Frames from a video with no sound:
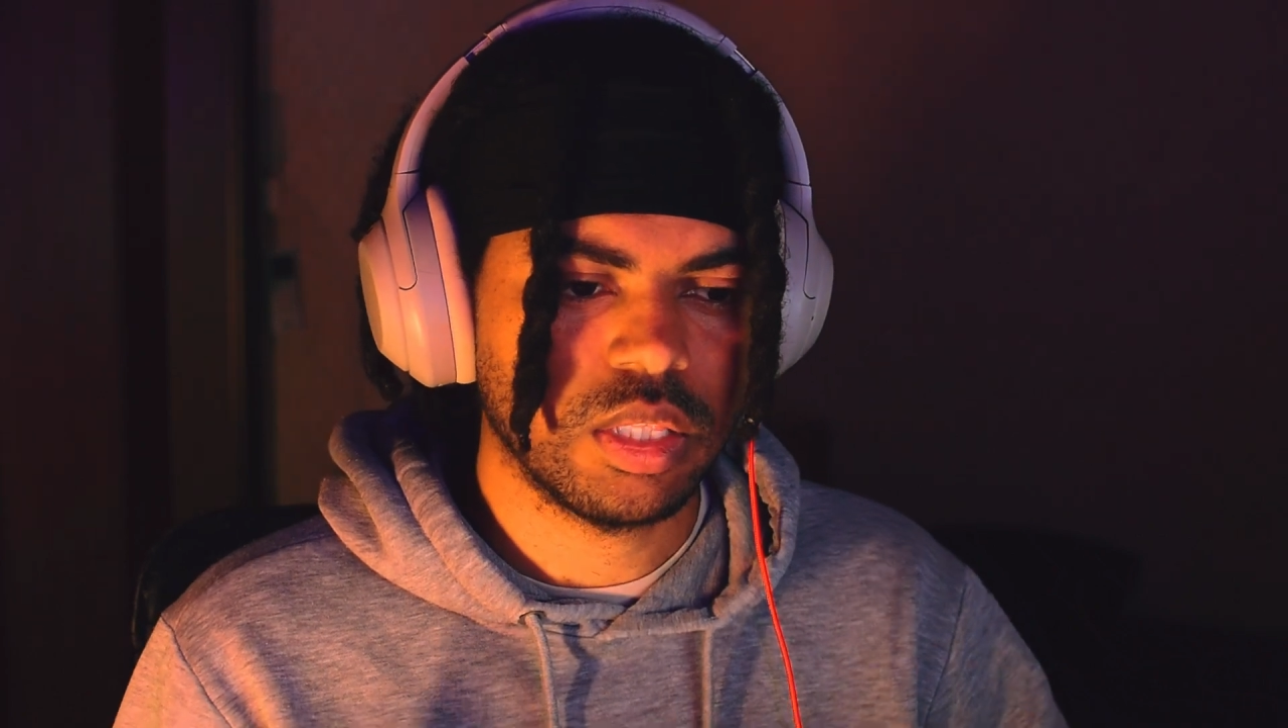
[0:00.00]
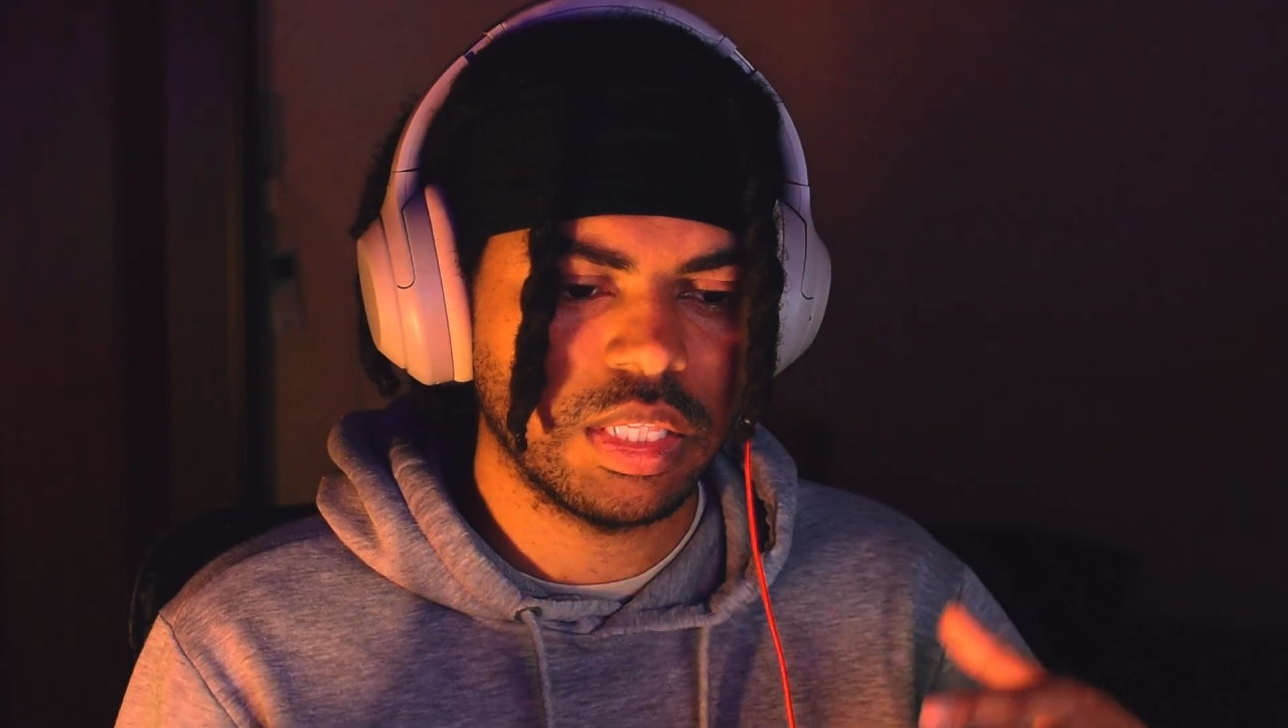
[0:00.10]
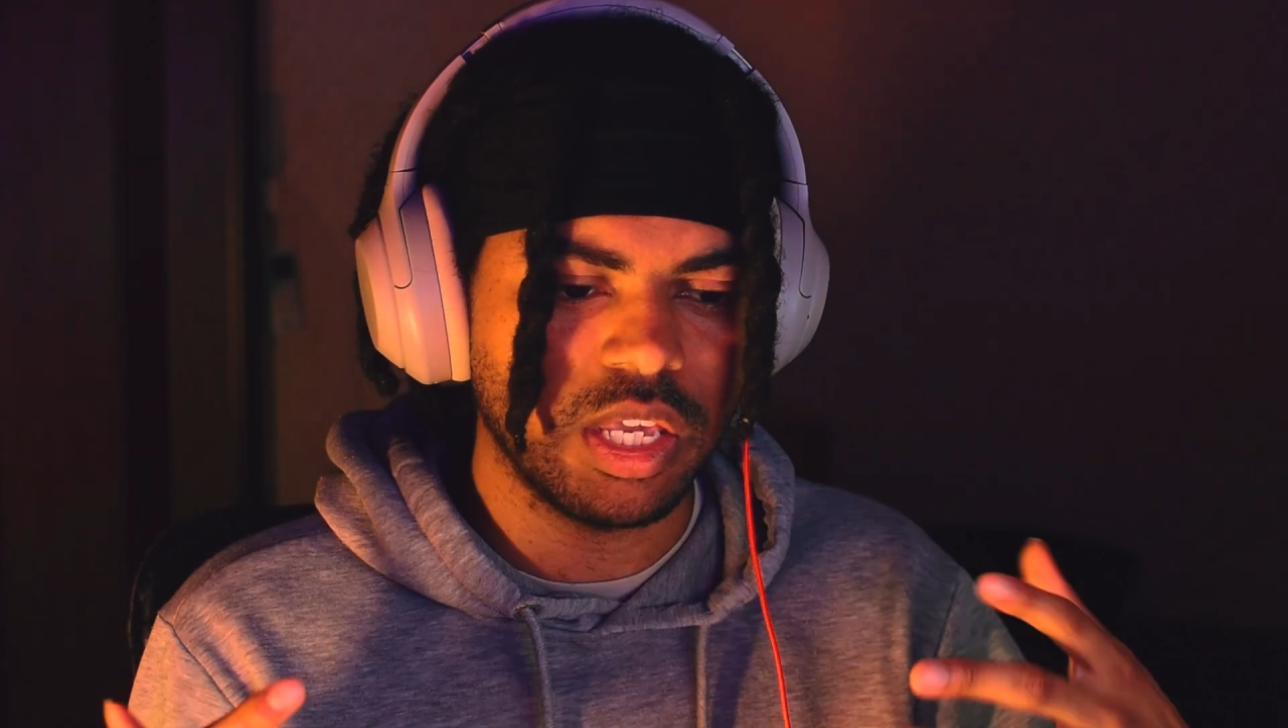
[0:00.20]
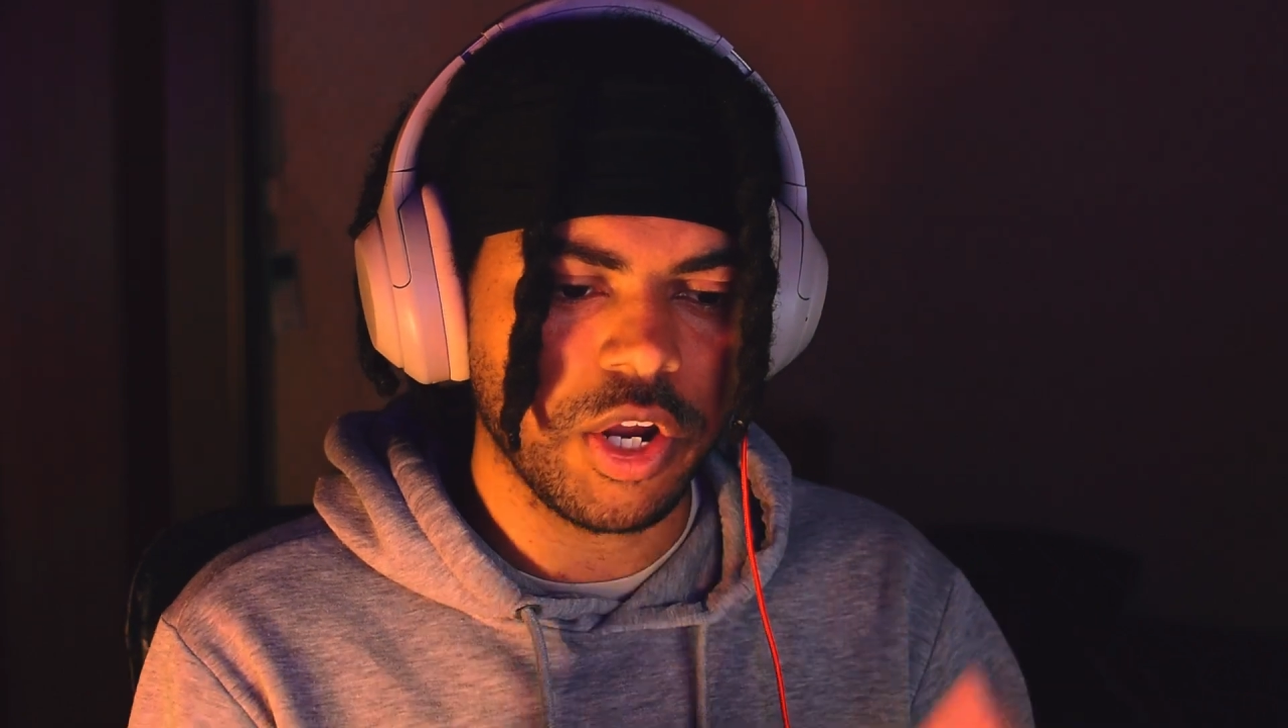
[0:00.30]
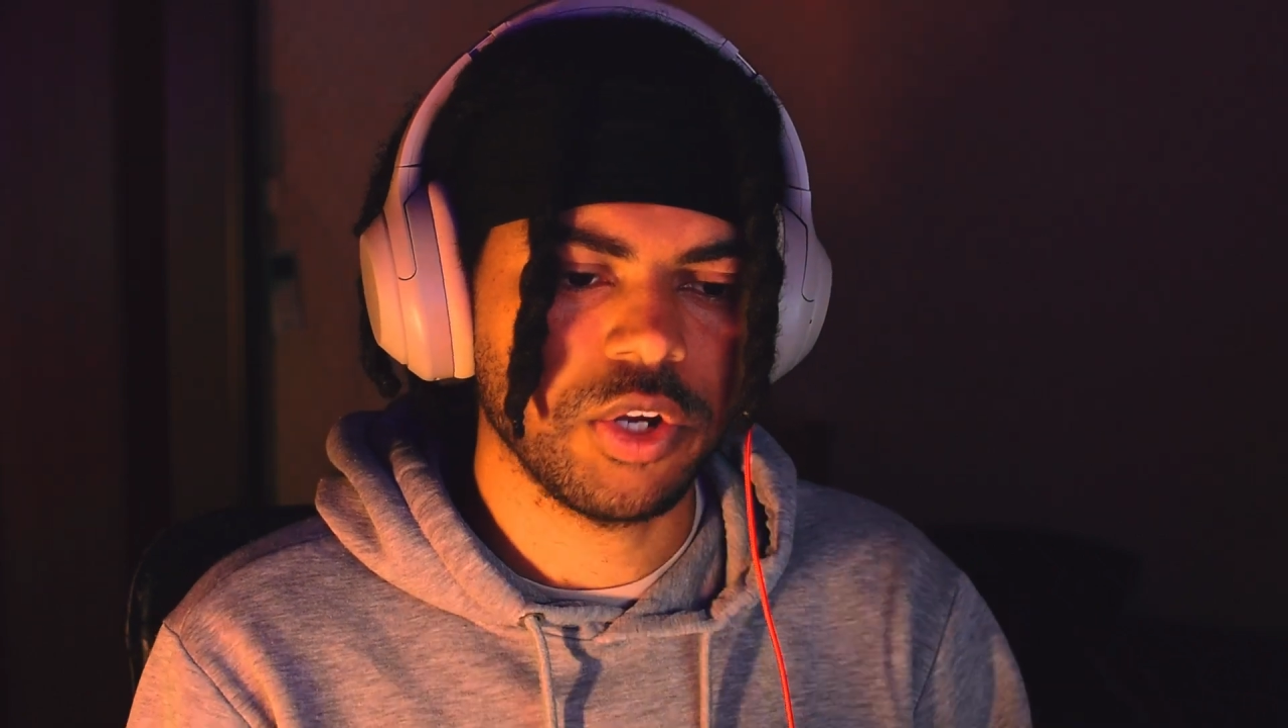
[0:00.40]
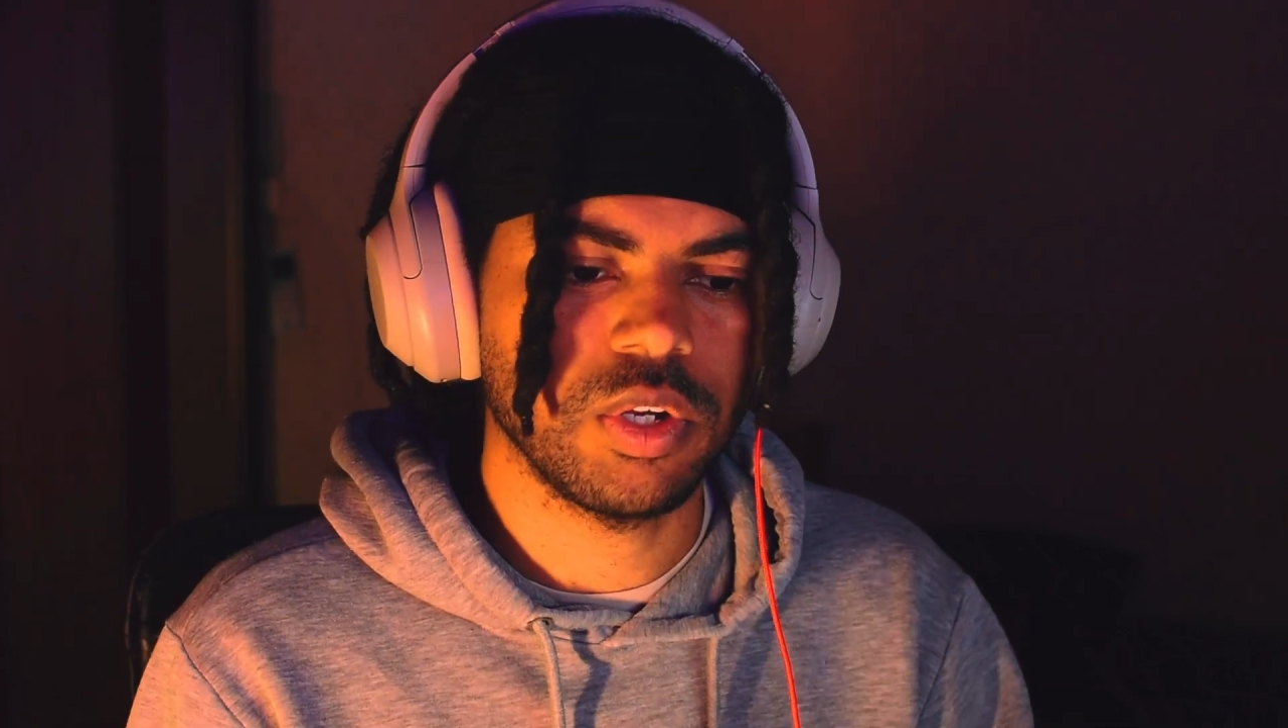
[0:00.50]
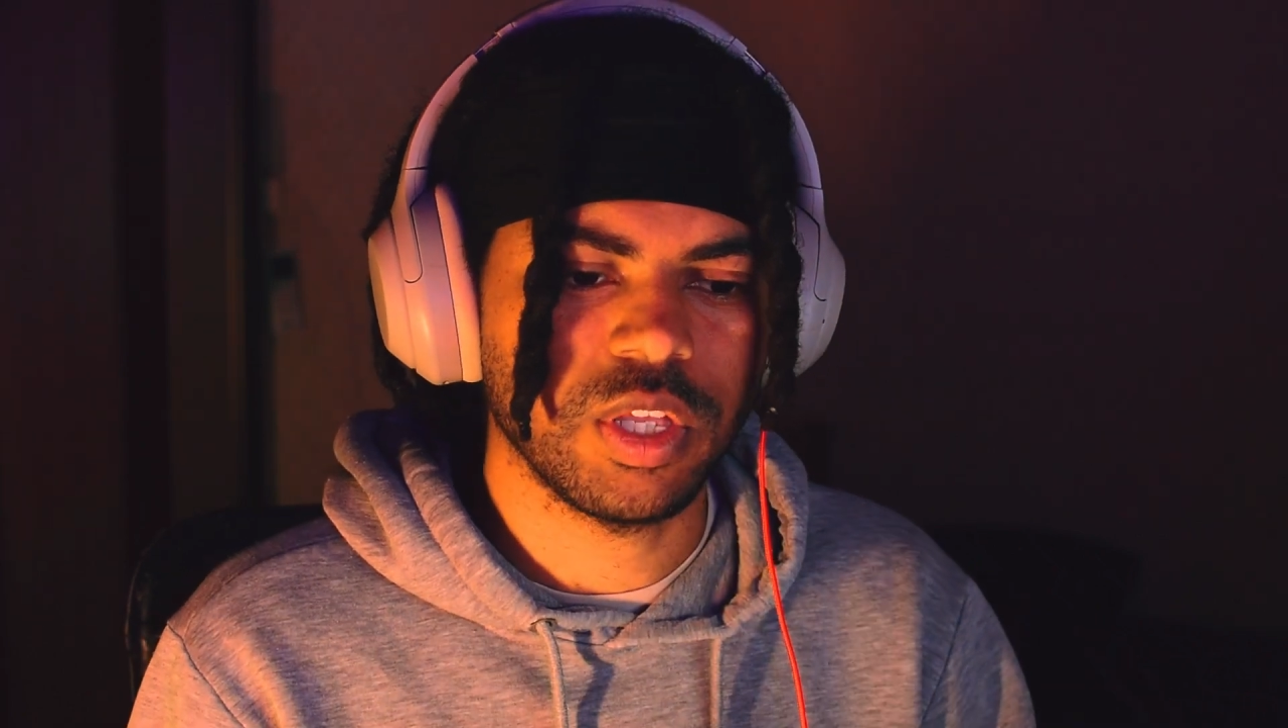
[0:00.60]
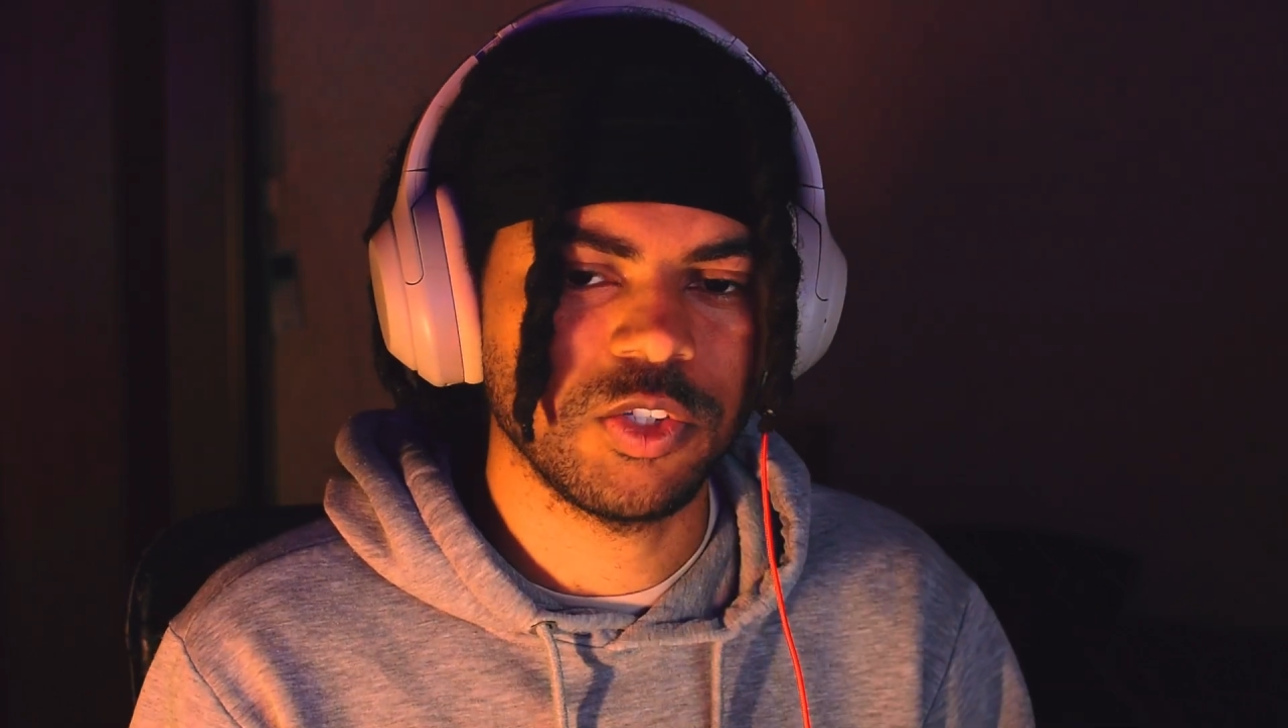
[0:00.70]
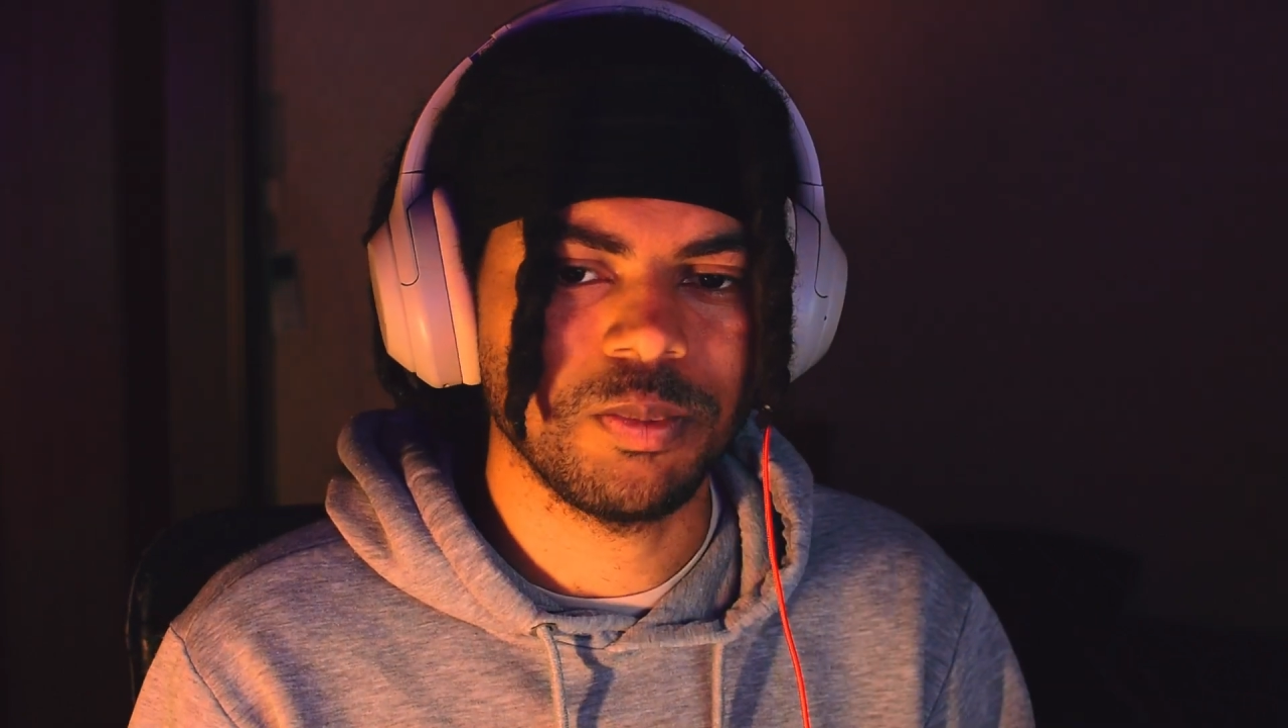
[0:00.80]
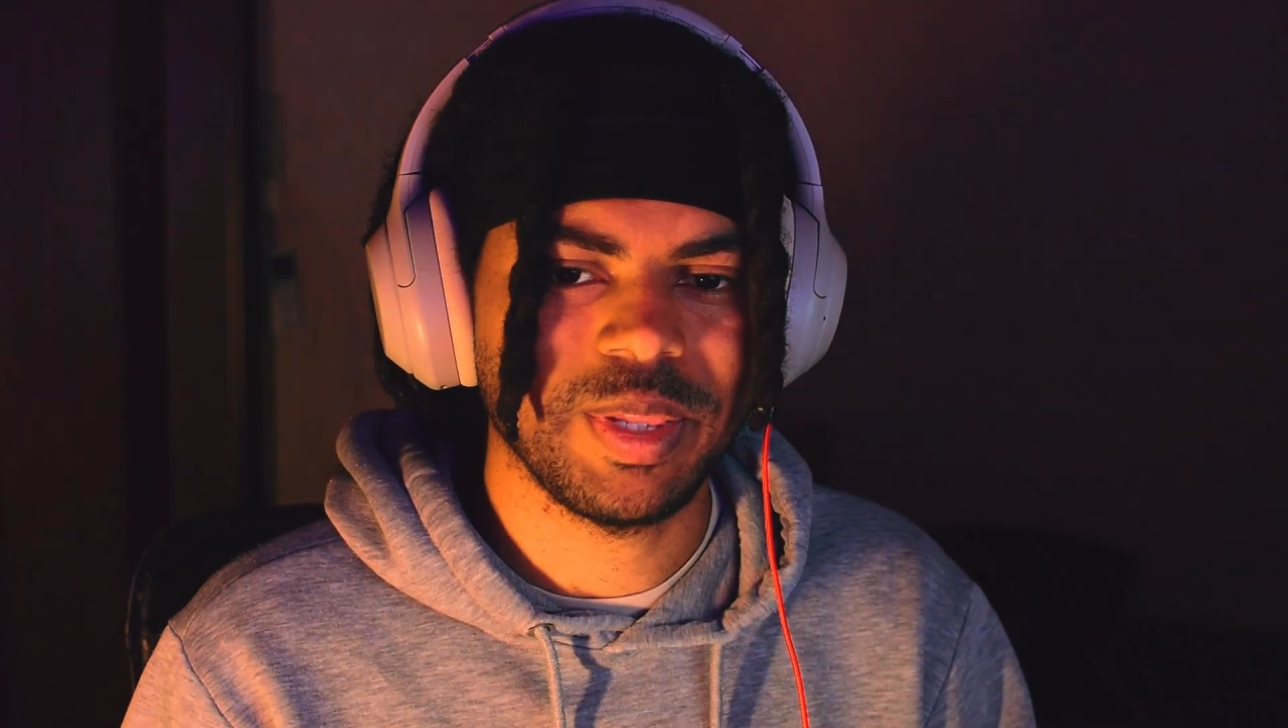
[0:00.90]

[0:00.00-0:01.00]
The character that you